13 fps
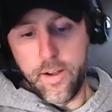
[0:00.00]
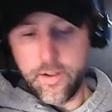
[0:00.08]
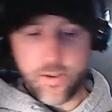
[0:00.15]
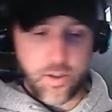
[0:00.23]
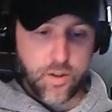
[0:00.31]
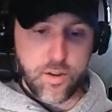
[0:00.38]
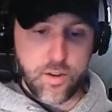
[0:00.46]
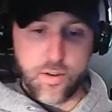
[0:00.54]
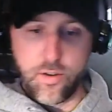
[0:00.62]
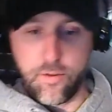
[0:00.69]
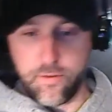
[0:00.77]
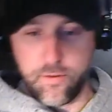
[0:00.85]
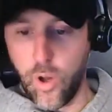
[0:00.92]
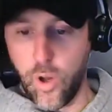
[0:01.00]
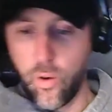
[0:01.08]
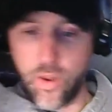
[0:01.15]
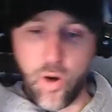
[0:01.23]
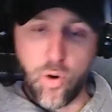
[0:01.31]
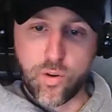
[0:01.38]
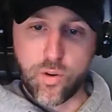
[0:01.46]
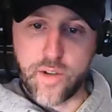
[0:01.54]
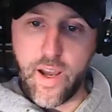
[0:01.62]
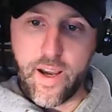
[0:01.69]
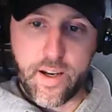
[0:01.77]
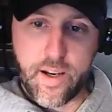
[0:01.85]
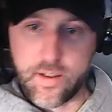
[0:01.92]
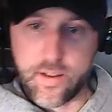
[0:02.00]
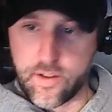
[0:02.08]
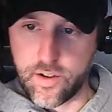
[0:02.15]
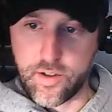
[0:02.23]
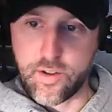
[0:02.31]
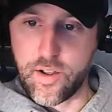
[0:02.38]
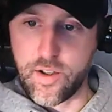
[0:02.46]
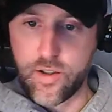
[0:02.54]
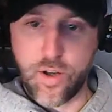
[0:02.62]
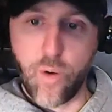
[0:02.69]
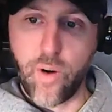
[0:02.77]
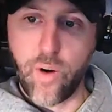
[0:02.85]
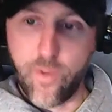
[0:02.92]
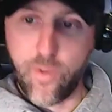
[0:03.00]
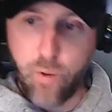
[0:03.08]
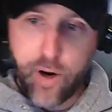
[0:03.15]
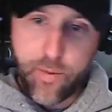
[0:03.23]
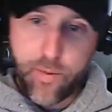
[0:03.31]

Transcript: just the flow of the whole tank just is going everywhere,